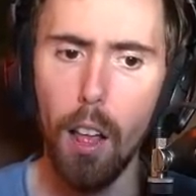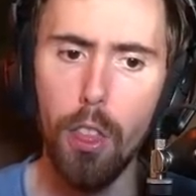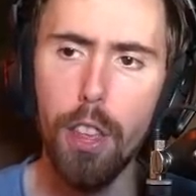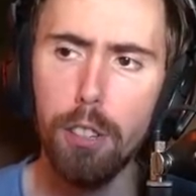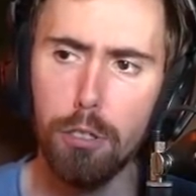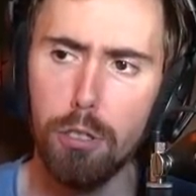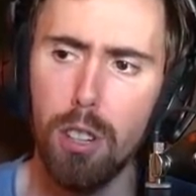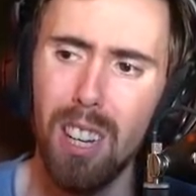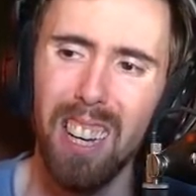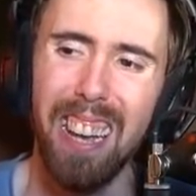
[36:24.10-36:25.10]
This
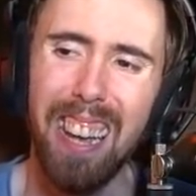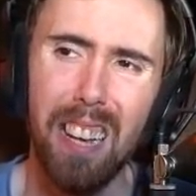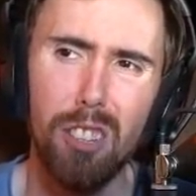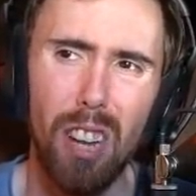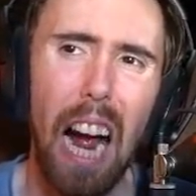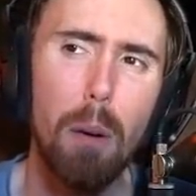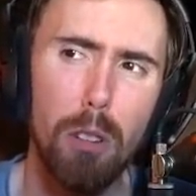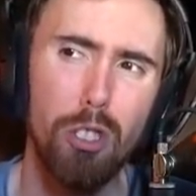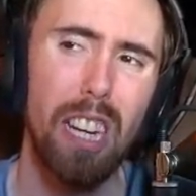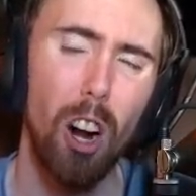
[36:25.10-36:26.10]
is, I
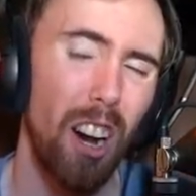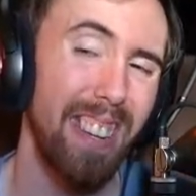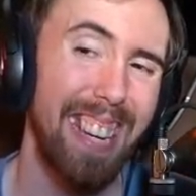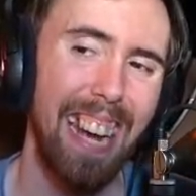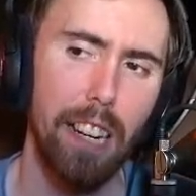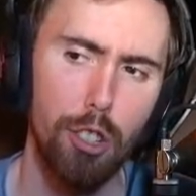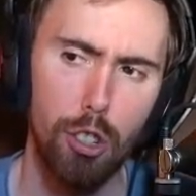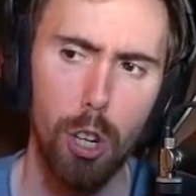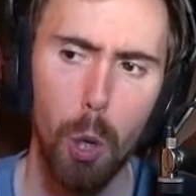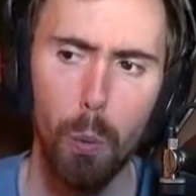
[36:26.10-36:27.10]
would say, on the
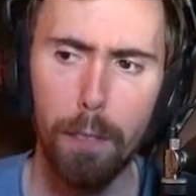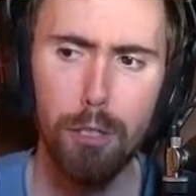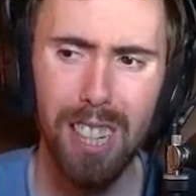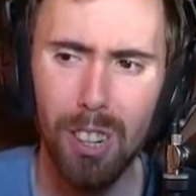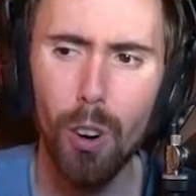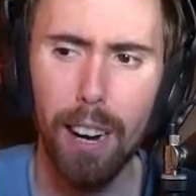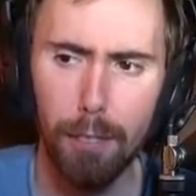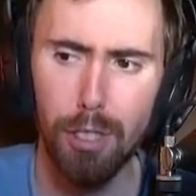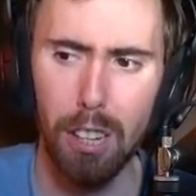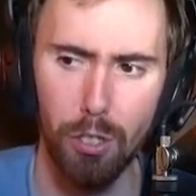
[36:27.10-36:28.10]
edge. We've seen a lot of
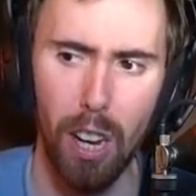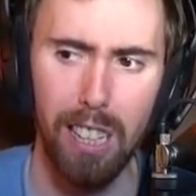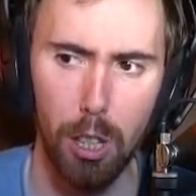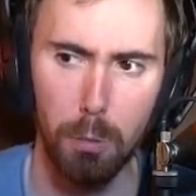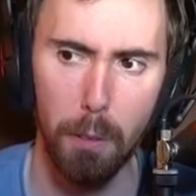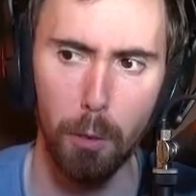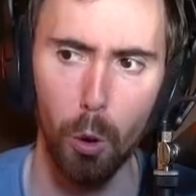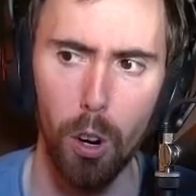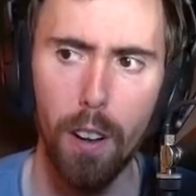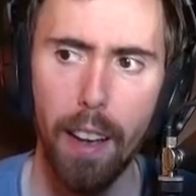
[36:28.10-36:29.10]
sets like this
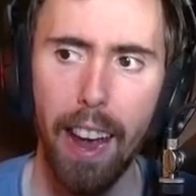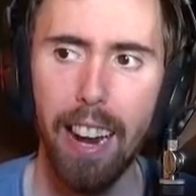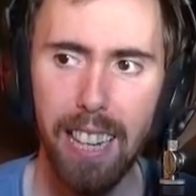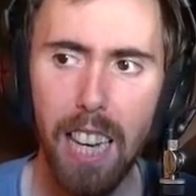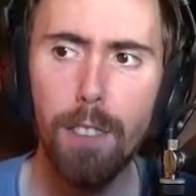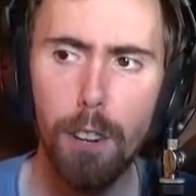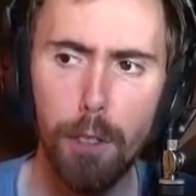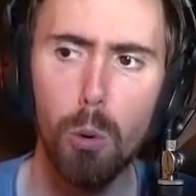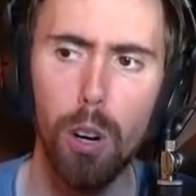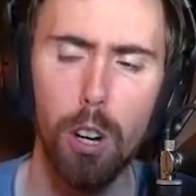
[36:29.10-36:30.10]
before, and even if
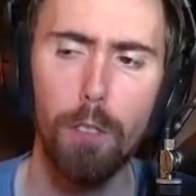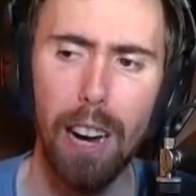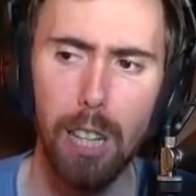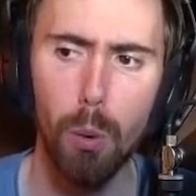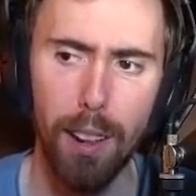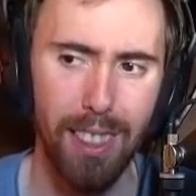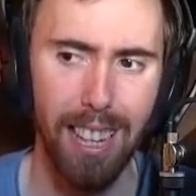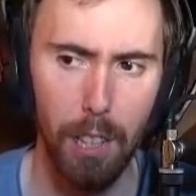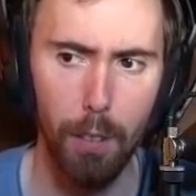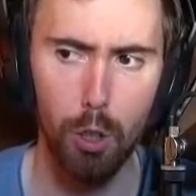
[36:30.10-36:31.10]
you want to evaluate the
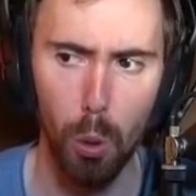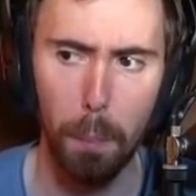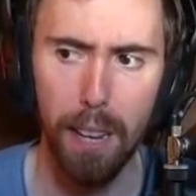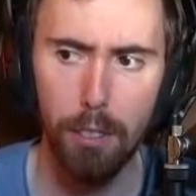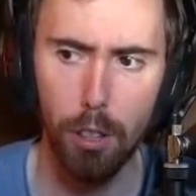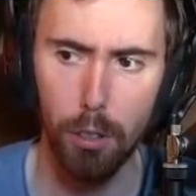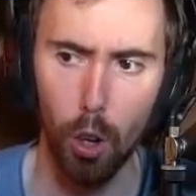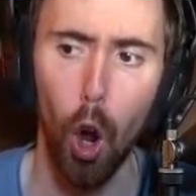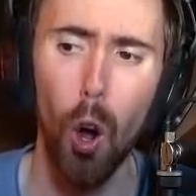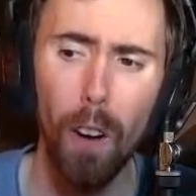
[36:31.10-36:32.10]
individual pieces,
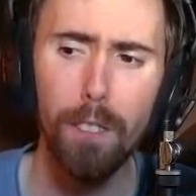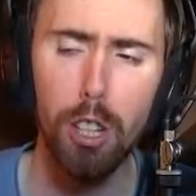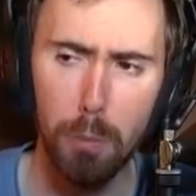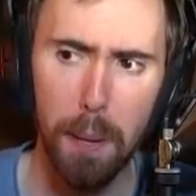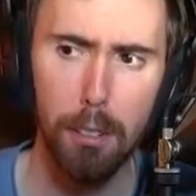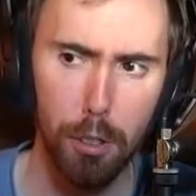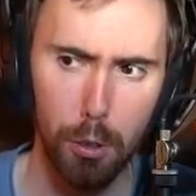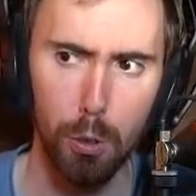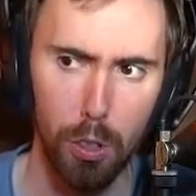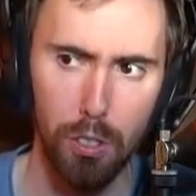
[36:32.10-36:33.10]
all of these
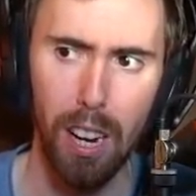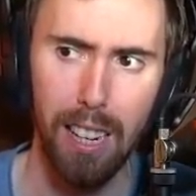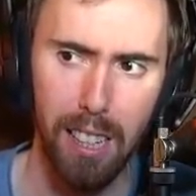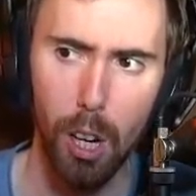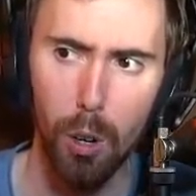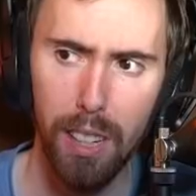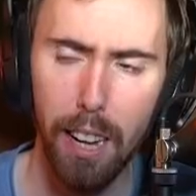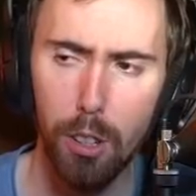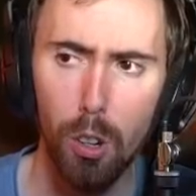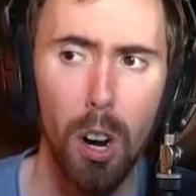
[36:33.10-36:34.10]
pieces are designed to go
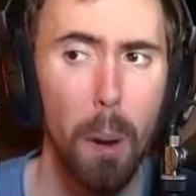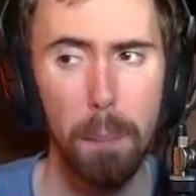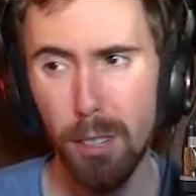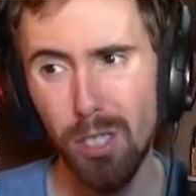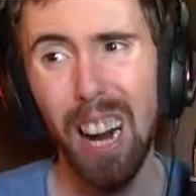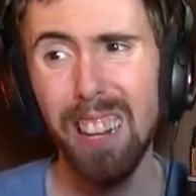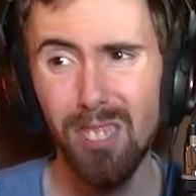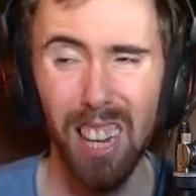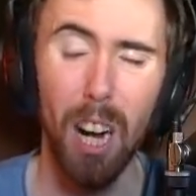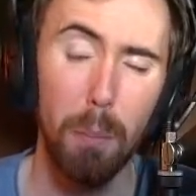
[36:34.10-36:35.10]
together besides
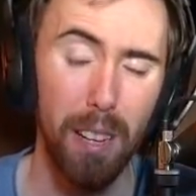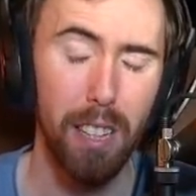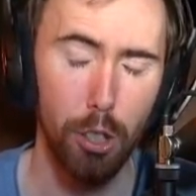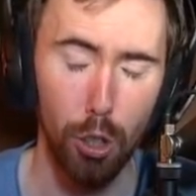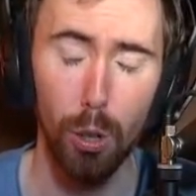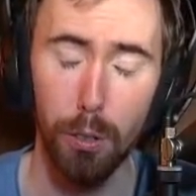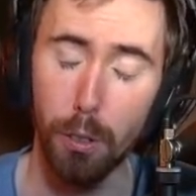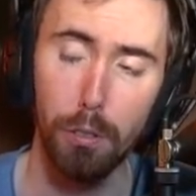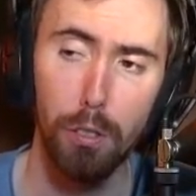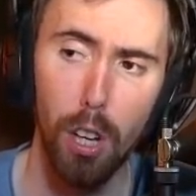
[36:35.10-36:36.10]
the helmet and the
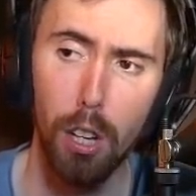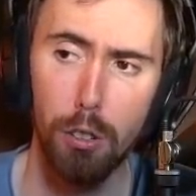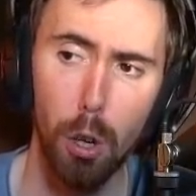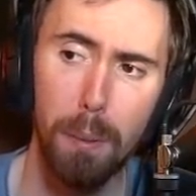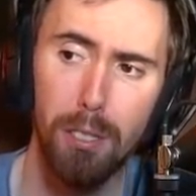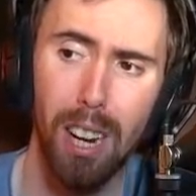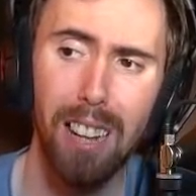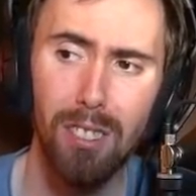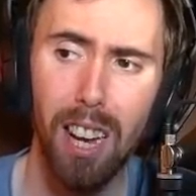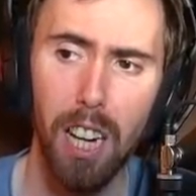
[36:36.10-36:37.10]
shoulders. So
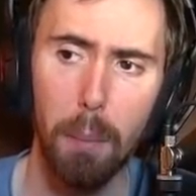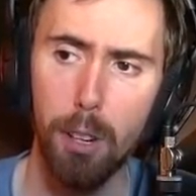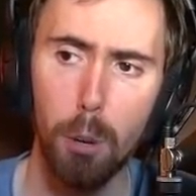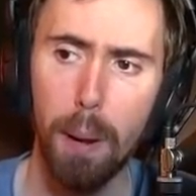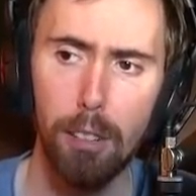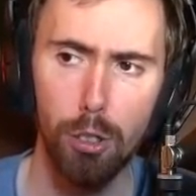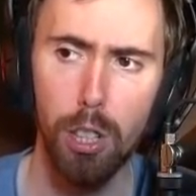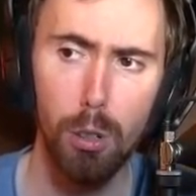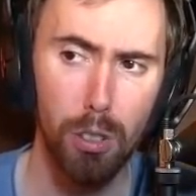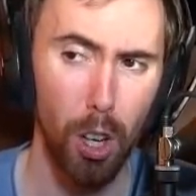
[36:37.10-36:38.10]
besides that, I mean, you're basically
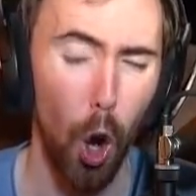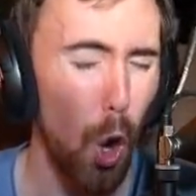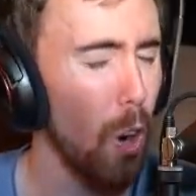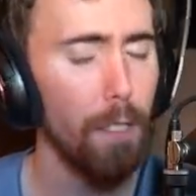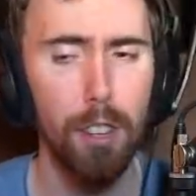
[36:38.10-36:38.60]
using all of